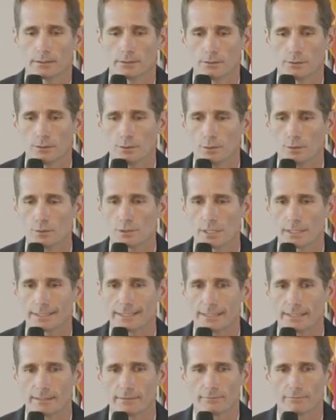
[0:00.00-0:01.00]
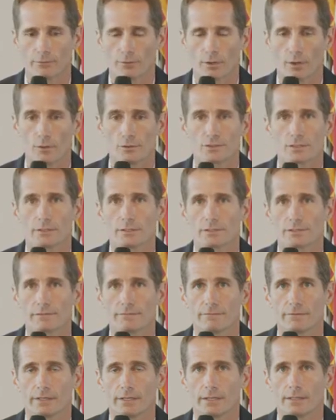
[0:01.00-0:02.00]
News again for hosting this
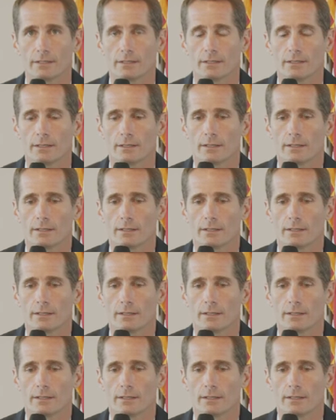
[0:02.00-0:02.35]
event.